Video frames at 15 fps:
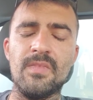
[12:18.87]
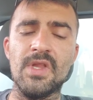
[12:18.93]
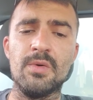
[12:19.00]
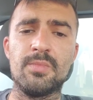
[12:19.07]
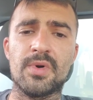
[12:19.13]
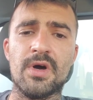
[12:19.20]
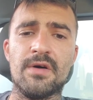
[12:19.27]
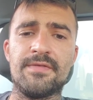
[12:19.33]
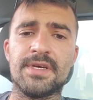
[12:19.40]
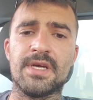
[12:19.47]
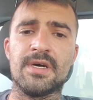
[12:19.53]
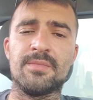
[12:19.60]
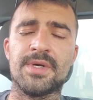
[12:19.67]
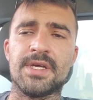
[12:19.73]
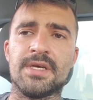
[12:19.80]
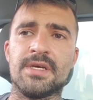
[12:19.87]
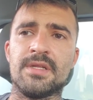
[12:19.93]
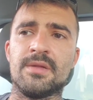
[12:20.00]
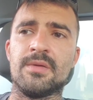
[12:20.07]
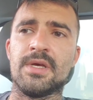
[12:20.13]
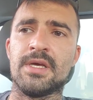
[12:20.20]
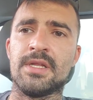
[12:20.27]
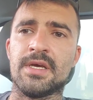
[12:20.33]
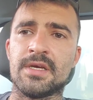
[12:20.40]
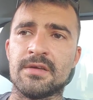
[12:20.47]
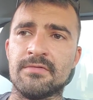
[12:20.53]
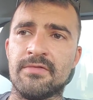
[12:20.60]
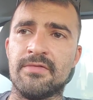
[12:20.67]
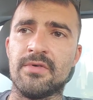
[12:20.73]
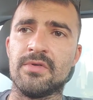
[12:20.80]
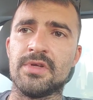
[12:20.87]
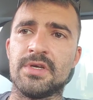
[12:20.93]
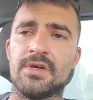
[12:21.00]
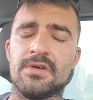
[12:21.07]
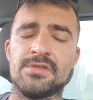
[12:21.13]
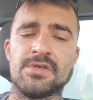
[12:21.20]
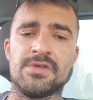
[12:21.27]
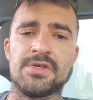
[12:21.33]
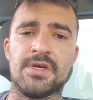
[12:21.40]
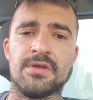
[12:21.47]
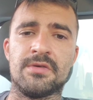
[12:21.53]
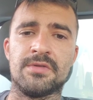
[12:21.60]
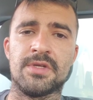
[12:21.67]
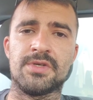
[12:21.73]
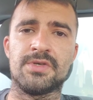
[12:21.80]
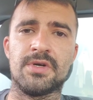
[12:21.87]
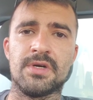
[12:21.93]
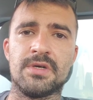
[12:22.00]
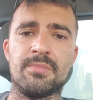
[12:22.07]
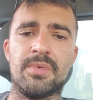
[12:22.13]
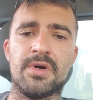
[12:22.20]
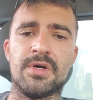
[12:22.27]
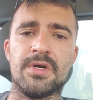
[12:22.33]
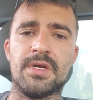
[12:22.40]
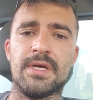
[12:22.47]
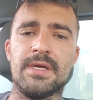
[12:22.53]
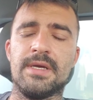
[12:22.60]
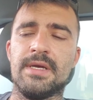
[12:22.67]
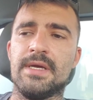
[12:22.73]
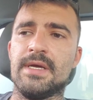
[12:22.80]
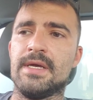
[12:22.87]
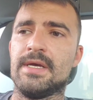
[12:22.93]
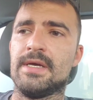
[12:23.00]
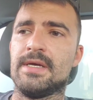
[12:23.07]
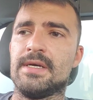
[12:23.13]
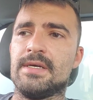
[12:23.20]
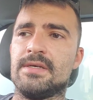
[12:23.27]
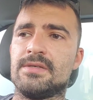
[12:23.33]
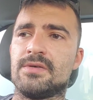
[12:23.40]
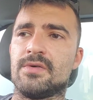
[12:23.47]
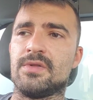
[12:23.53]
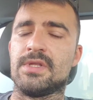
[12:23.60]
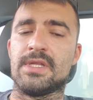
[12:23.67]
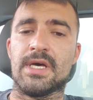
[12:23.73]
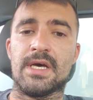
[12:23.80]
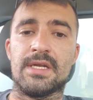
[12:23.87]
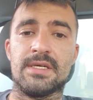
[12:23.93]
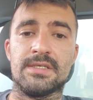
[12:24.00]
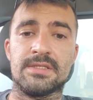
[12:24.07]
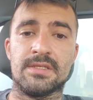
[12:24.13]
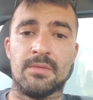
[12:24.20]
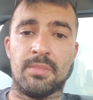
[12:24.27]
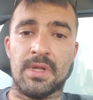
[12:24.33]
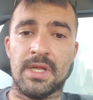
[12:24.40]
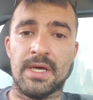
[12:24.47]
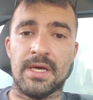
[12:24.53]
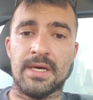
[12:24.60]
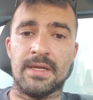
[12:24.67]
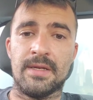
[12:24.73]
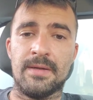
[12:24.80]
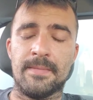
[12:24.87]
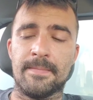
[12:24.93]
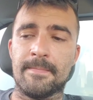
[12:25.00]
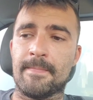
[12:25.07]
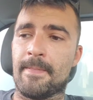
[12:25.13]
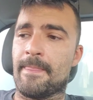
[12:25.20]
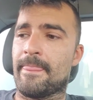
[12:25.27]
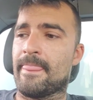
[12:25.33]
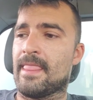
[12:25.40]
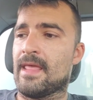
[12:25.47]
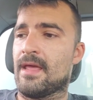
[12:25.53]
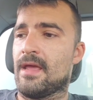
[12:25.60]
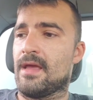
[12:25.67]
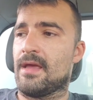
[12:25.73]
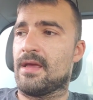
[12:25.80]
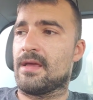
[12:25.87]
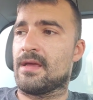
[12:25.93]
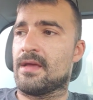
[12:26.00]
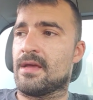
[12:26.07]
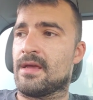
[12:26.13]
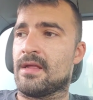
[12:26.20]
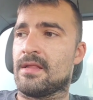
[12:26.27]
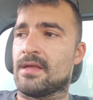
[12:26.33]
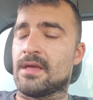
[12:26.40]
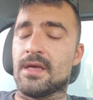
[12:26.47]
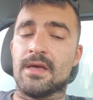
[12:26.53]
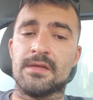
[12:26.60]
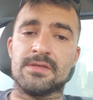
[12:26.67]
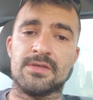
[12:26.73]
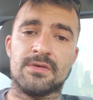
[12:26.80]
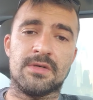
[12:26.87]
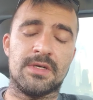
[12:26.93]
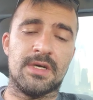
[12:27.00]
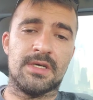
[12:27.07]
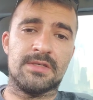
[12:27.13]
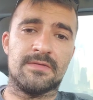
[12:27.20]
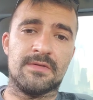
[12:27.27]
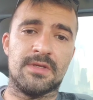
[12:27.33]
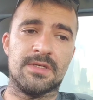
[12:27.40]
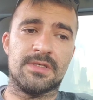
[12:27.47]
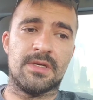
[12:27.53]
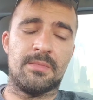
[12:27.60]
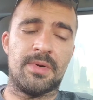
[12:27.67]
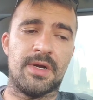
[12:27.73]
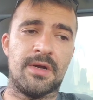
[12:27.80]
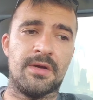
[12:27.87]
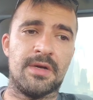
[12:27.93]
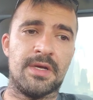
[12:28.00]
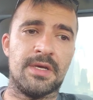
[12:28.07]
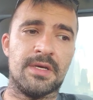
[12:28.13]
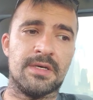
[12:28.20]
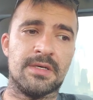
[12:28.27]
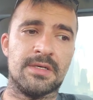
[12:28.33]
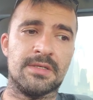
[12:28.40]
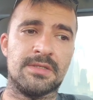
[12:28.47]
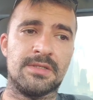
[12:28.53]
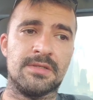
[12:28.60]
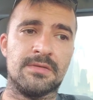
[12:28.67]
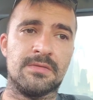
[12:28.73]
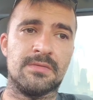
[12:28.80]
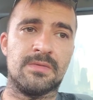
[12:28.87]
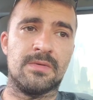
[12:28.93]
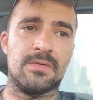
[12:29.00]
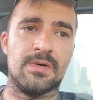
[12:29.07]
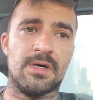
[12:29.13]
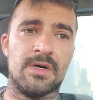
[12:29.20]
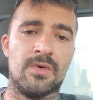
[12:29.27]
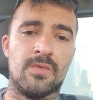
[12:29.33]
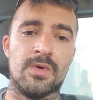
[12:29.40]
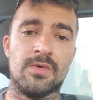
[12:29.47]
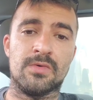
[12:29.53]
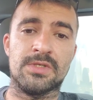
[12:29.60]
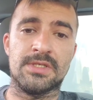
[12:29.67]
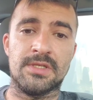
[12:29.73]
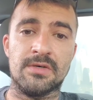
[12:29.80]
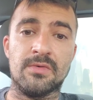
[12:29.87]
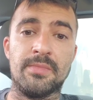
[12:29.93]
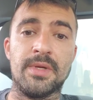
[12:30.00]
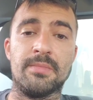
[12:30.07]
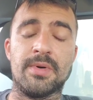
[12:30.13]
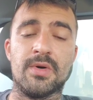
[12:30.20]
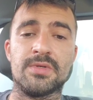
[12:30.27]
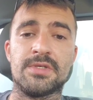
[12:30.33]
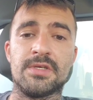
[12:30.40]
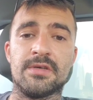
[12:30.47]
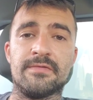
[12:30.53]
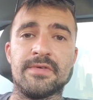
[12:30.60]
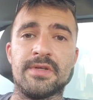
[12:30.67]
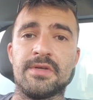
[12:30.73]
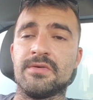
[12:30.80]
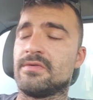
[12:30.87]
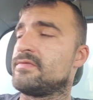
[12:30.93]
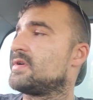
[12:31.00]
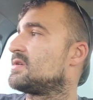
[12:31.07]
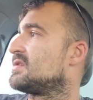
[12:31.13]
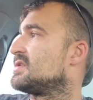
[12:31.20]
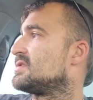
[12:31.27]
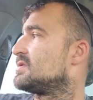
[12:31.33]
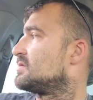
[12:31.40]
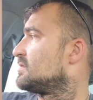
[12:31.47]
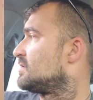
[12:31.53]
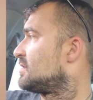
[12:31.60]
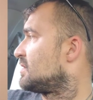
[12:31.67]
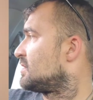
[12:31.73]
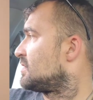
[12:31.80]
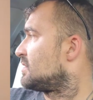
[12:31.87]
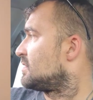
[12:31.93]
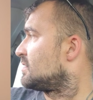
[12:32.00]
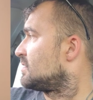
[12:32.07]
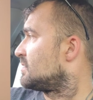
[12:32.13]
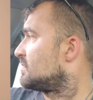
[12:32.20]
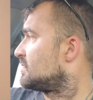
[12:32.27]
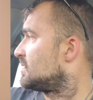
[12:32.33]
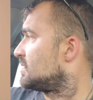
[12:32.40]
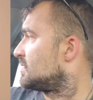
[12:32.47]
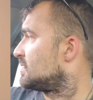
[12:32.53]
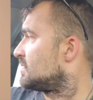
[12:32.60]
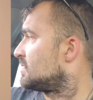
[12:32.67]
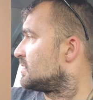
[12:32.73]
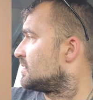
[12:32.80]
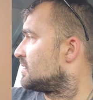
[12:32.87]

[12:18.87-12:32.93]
profit coming in, and I can fully concentrate on the truck part. So that is the plan. And again, sorry guys for disappearing. I will still be posting a video very soon on all the